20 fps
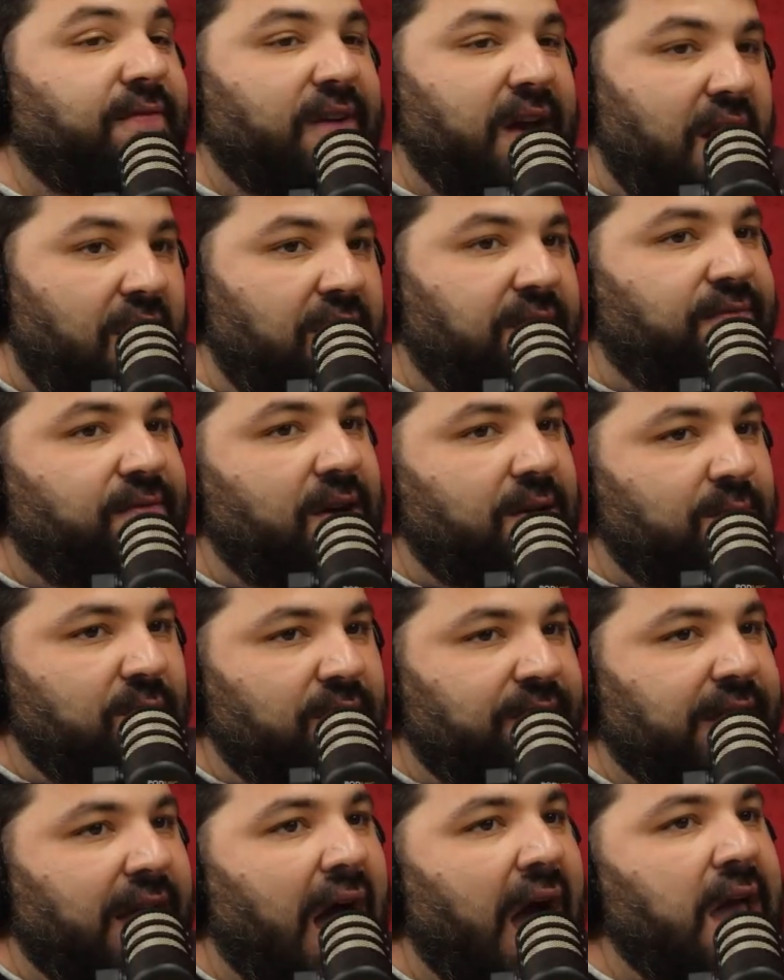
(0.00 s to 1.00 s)
very fun
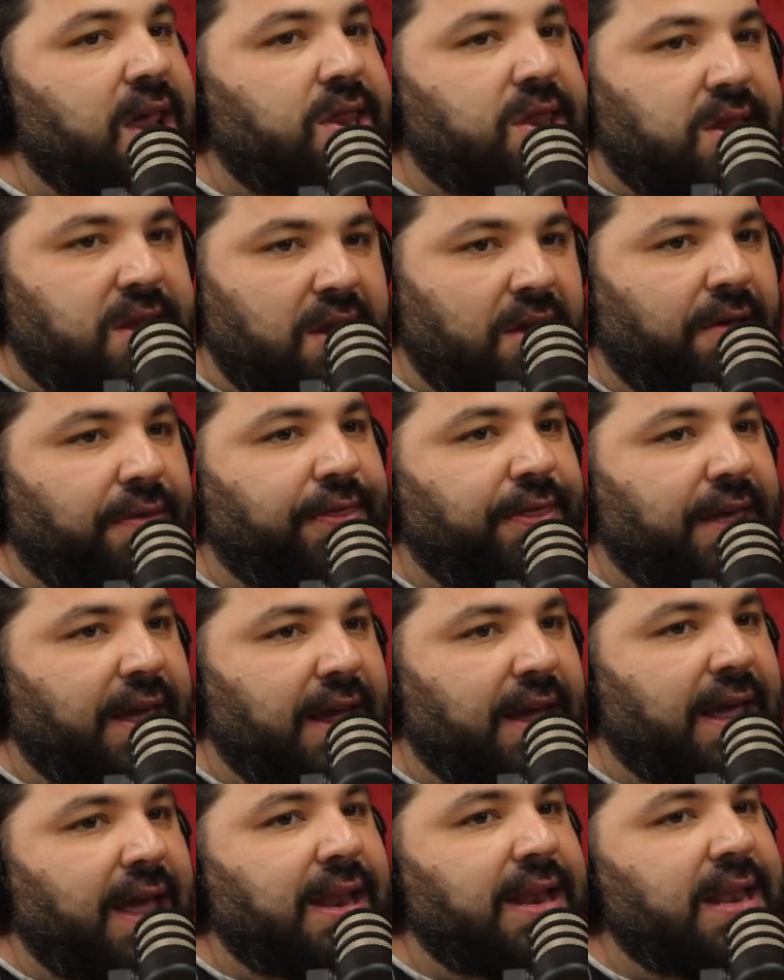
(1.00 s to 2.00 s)
movie. I still
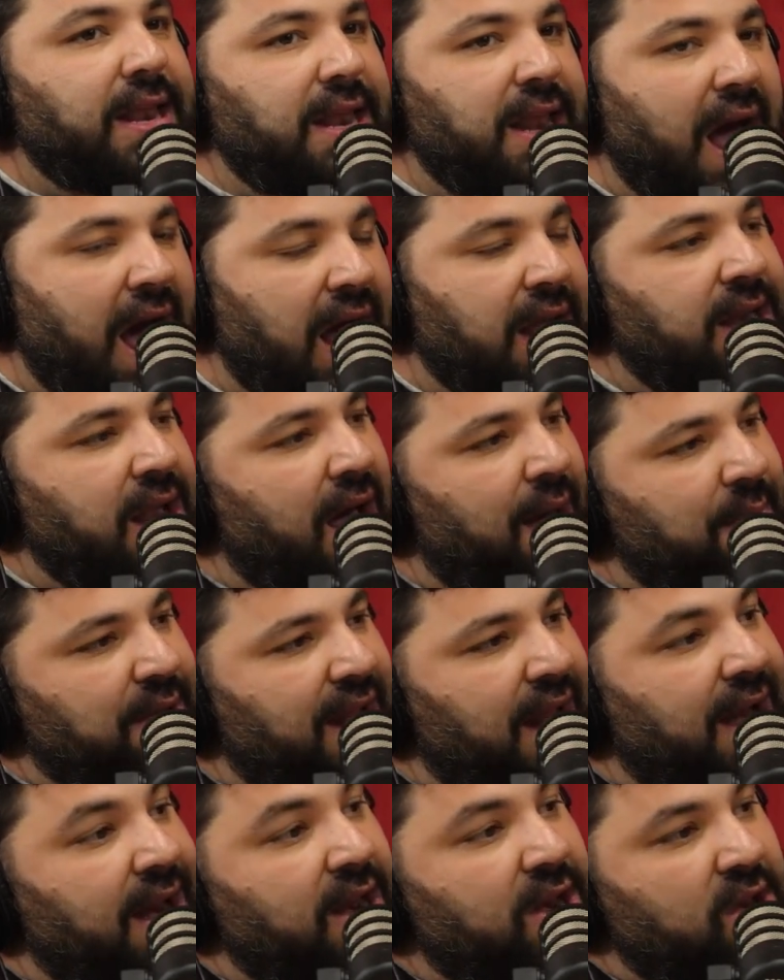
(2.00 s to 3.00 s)
think not
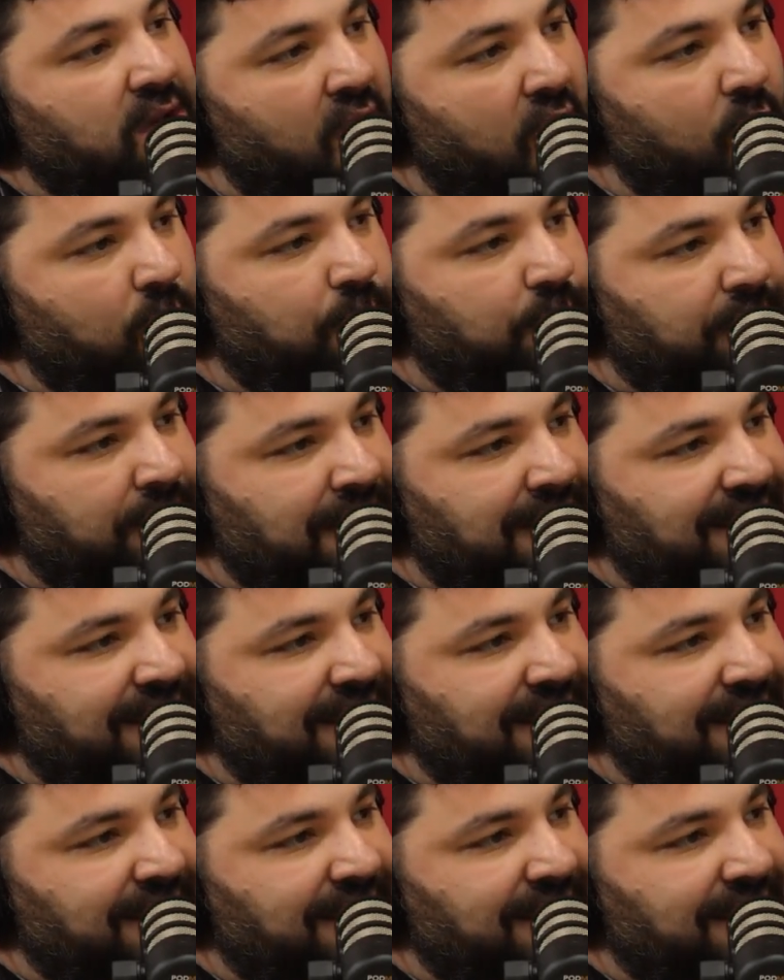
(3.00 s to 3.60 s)
nominating Nope,